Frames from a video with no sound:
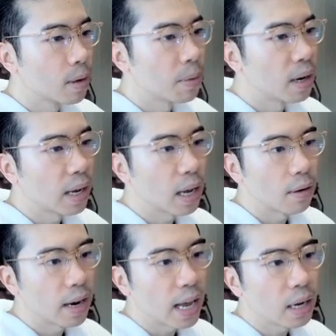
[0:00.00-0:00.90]
But again,
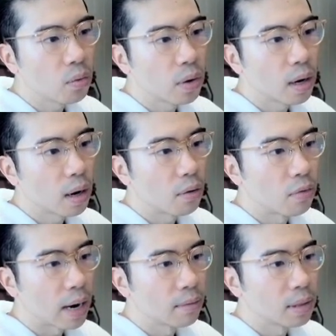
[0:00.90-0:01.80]
right, anywhere
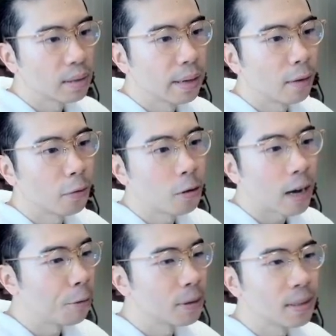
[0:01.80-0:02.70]
around this level,
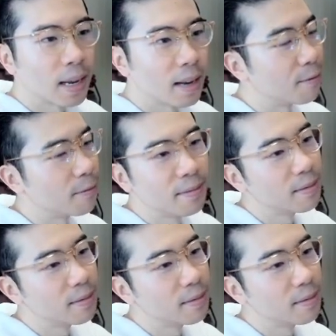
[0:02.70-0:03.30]
I would say